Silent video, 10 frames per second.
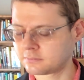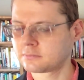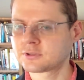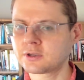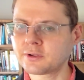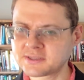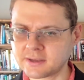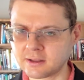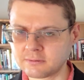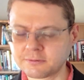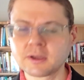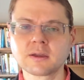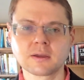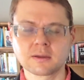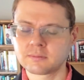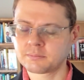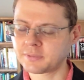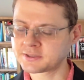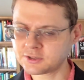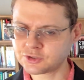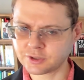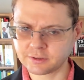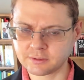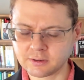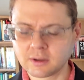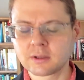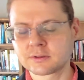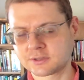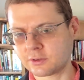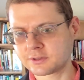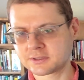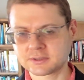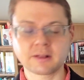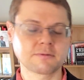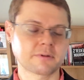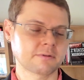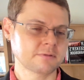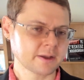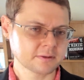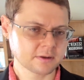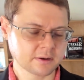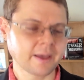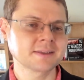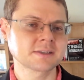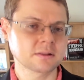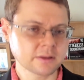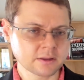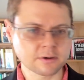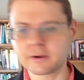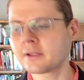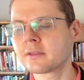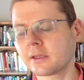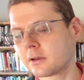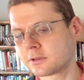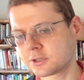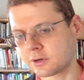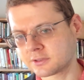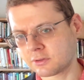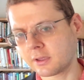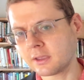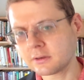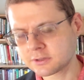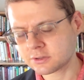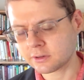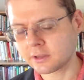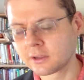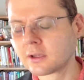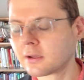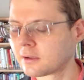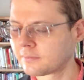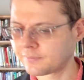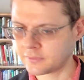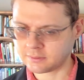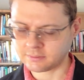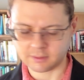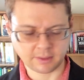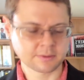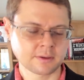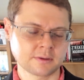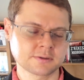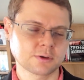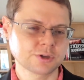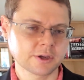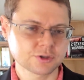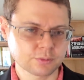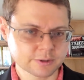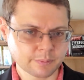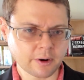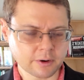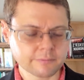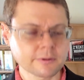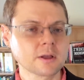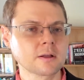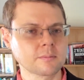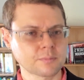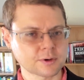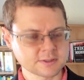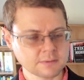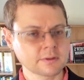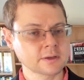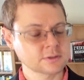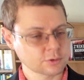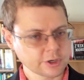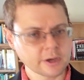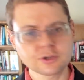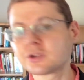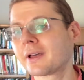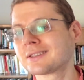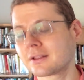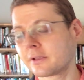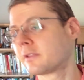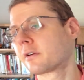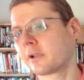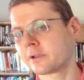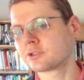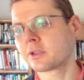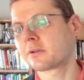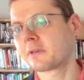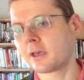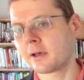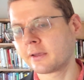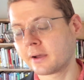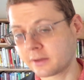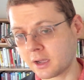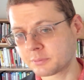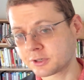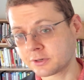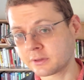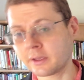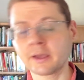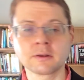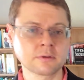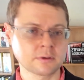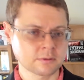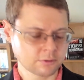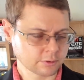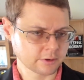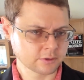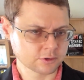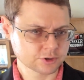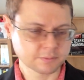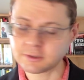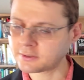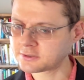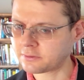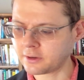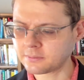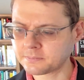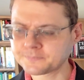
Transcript: saw itself positioned, saw itself reflected as a leader in the industry. So the industry that the association was part of perceived the association as a leader in generative AI adoption and thought leadership. So that's great.